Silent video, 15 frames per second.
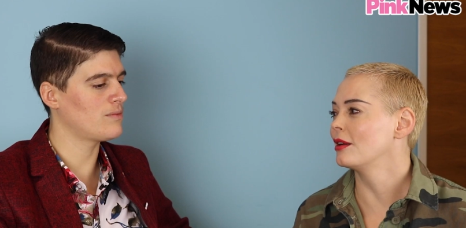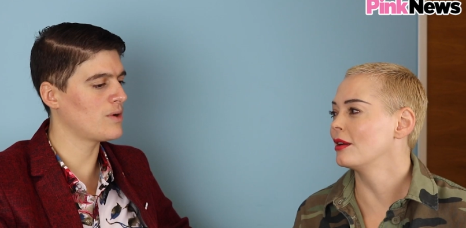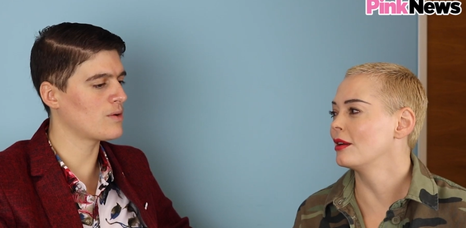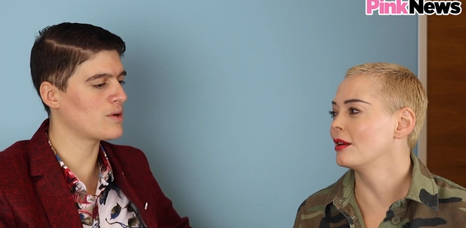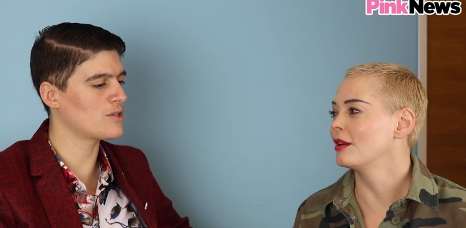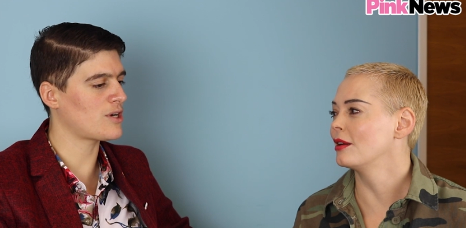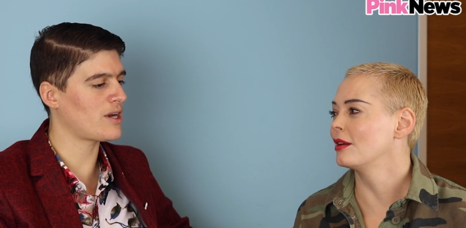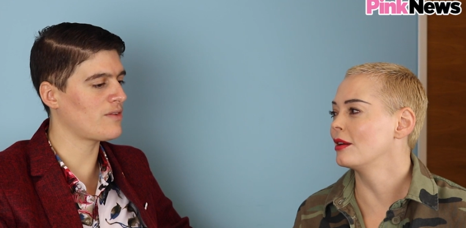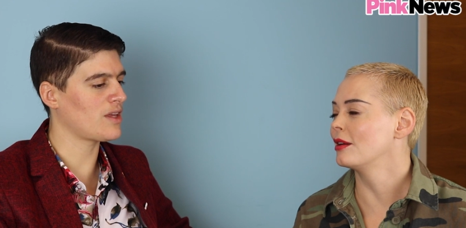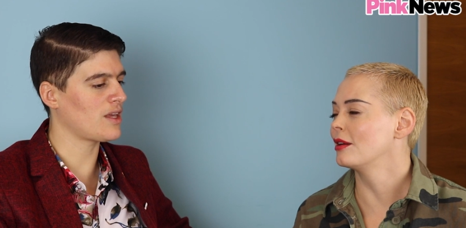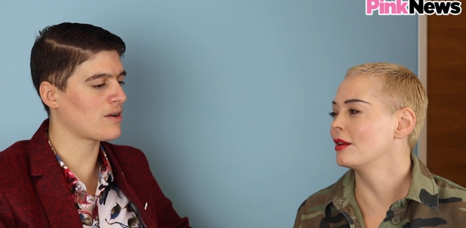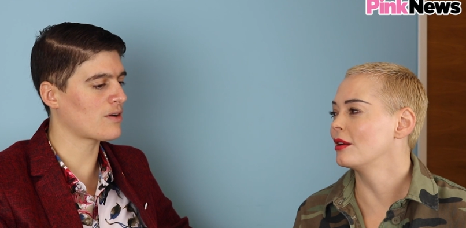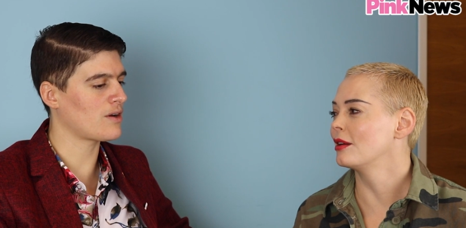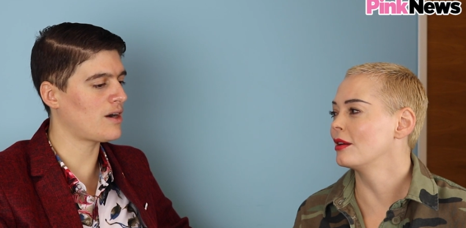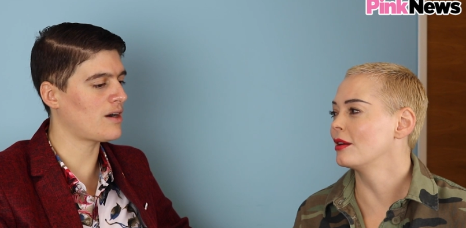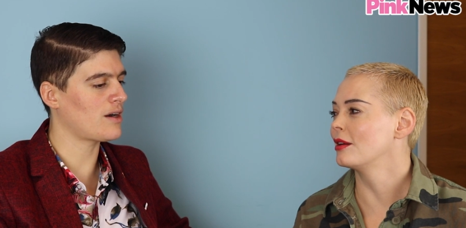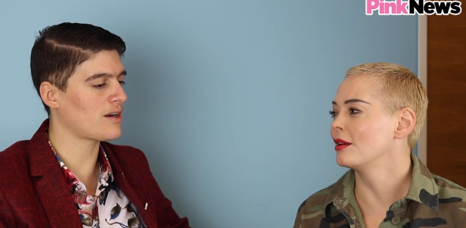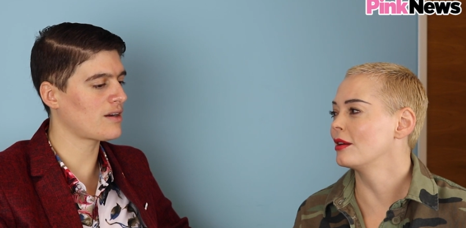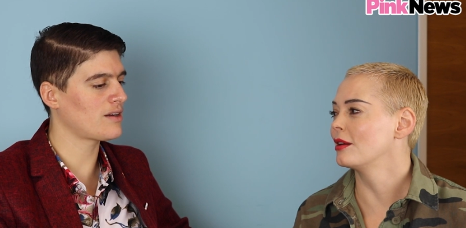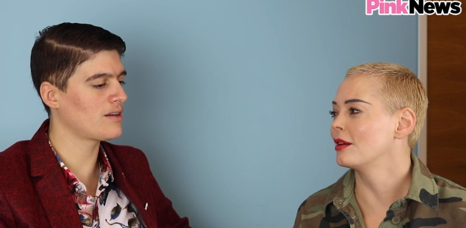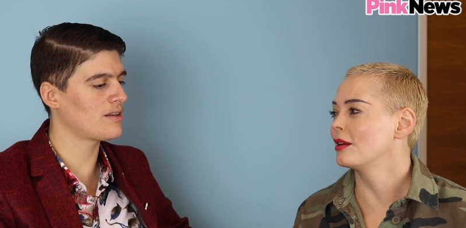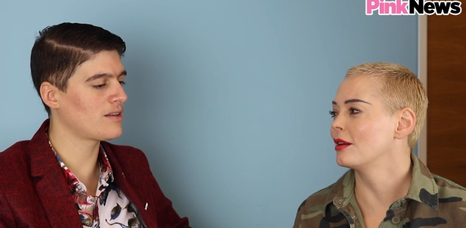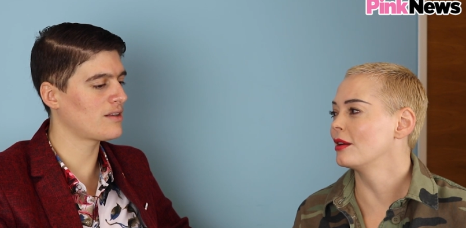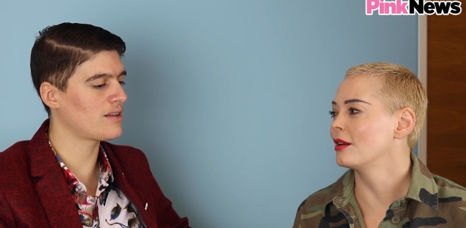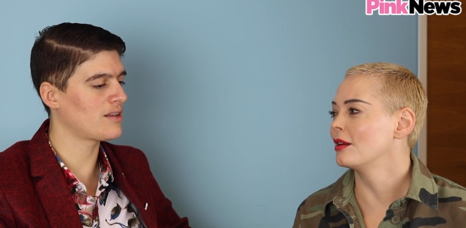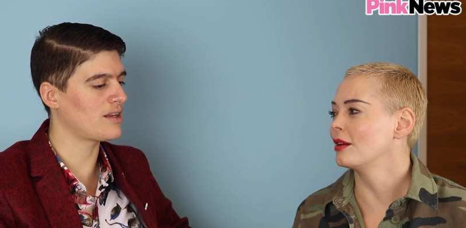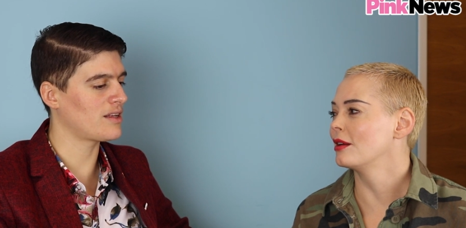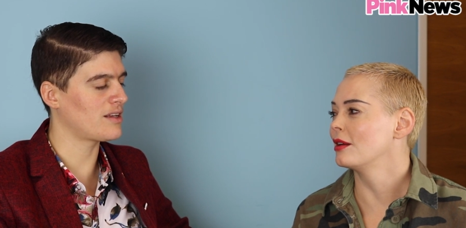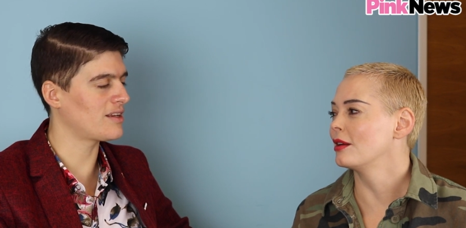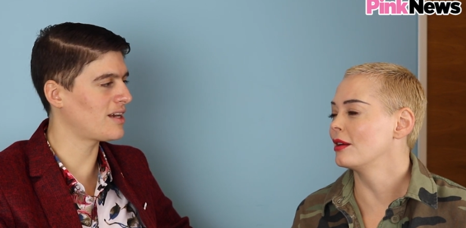Speaker 1: We were driving your car,
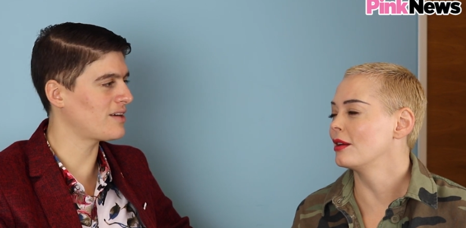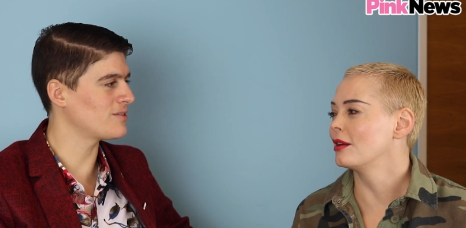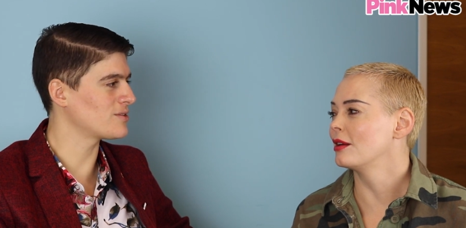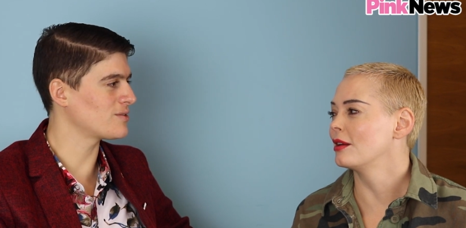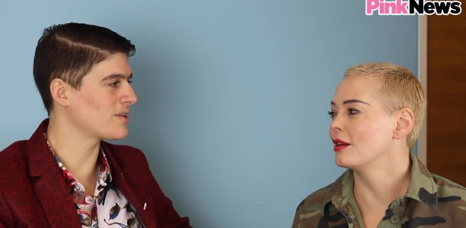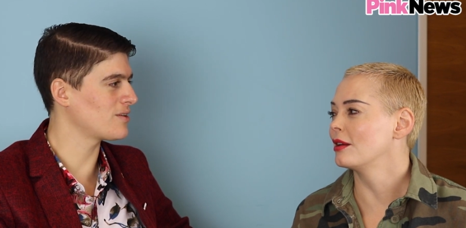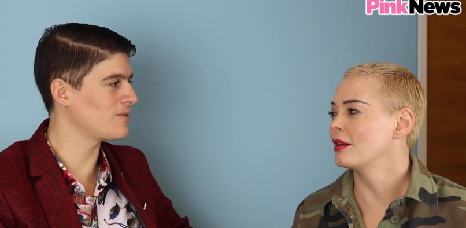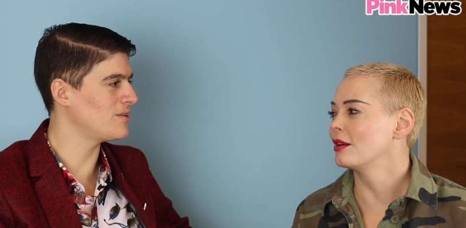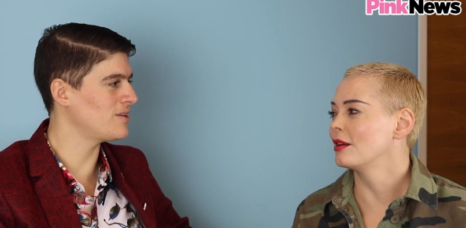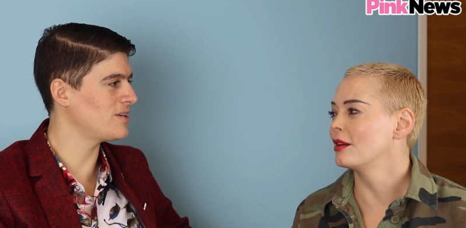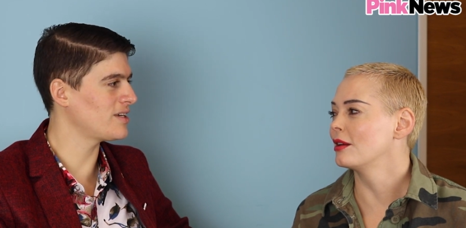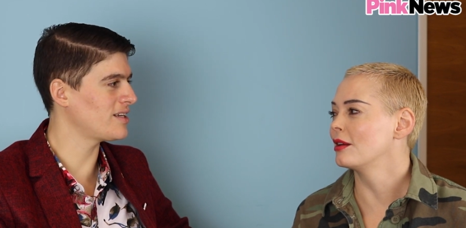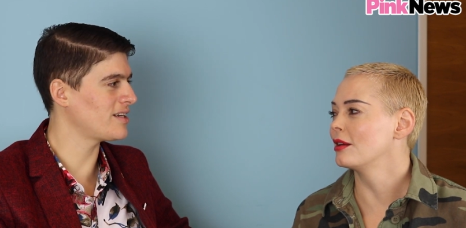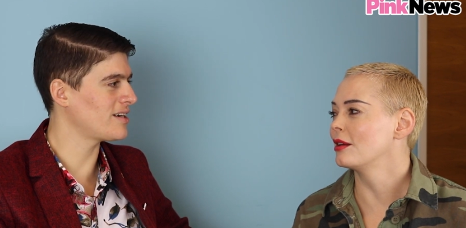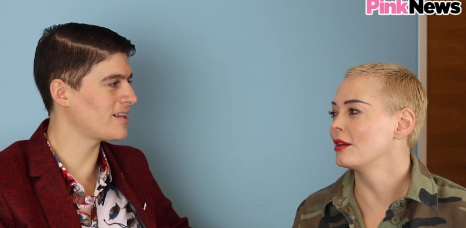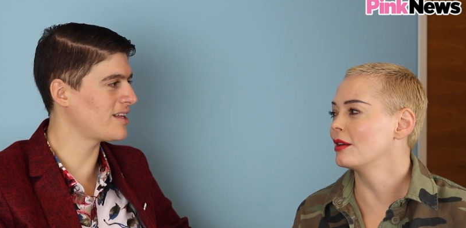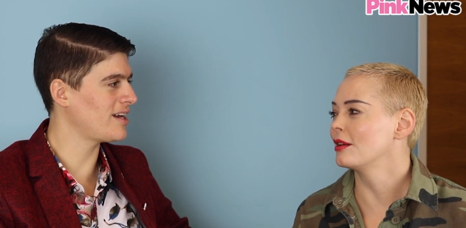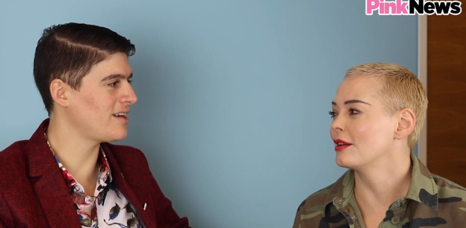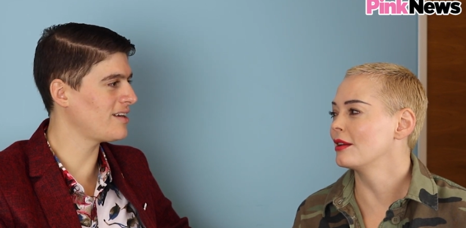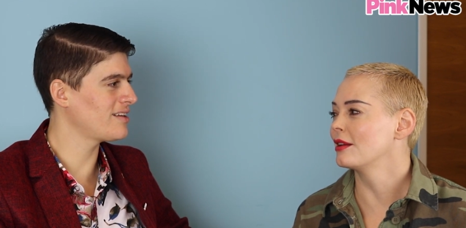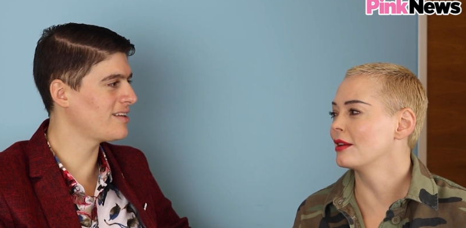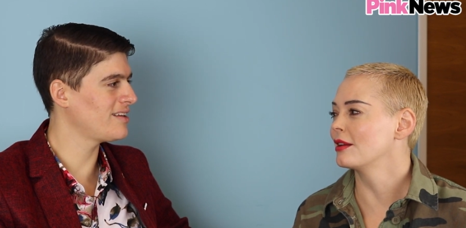and that was really cool in LA.